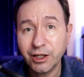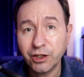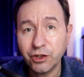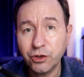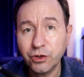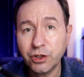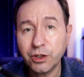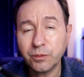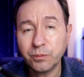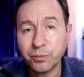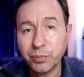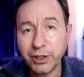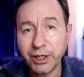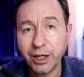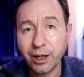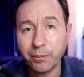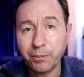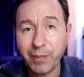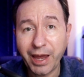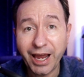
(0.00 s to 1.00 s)
you can
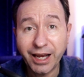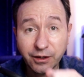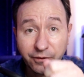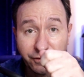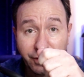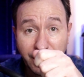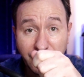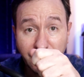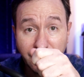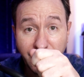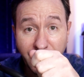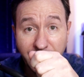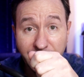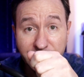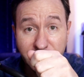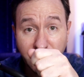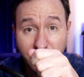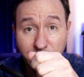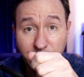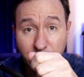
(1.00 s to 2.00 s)
bring a magnifying
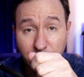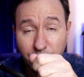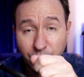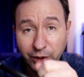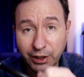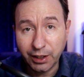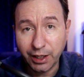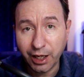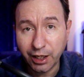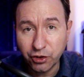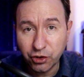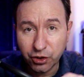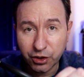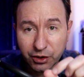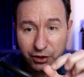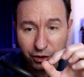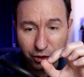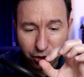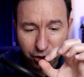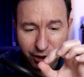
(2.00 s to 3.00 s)
glass up to it and you
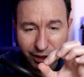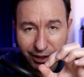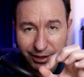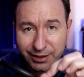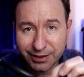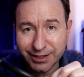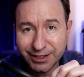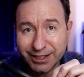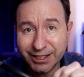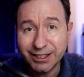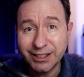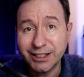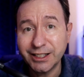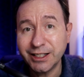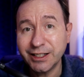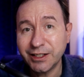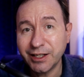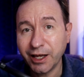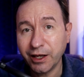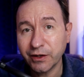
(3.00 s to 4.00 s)
can look and see
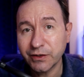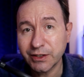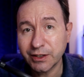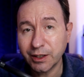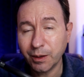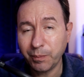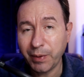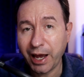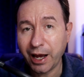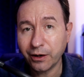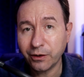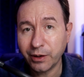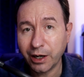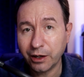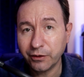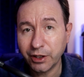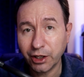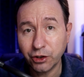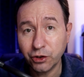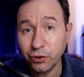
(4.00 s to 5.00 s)
details in the
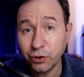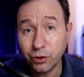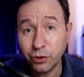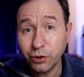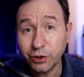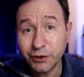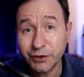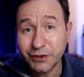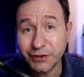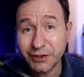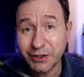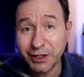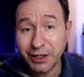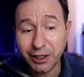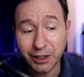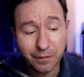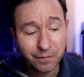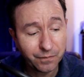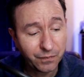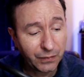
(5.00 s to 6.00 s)
background that you couldn't
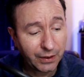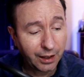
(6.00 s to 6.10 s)
see.